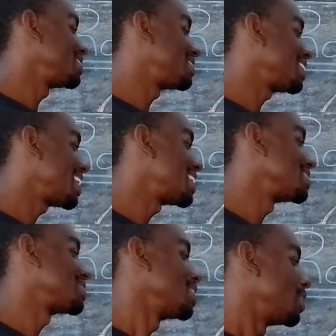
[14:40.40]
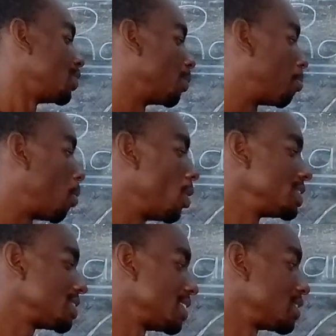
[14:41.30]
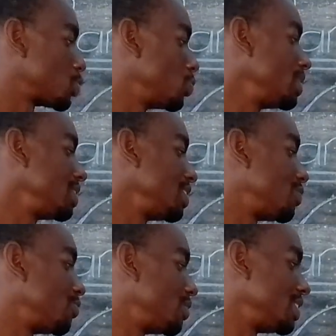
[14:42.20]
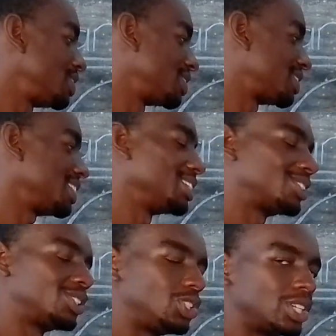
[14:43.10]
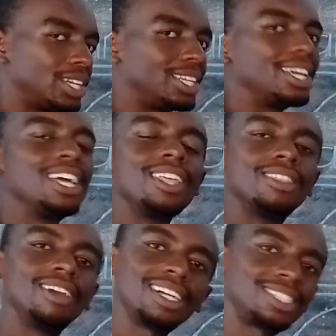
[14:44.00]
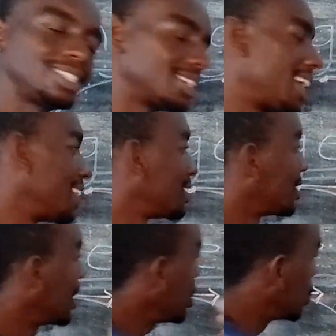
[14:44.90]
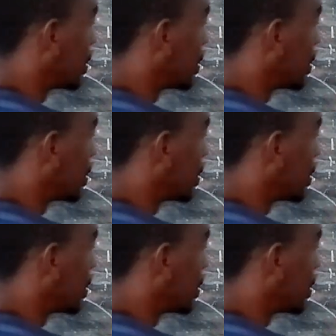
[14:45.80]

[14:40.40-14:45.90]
it ends, the point at which it finishes its journey. That's it, guys. Thank you,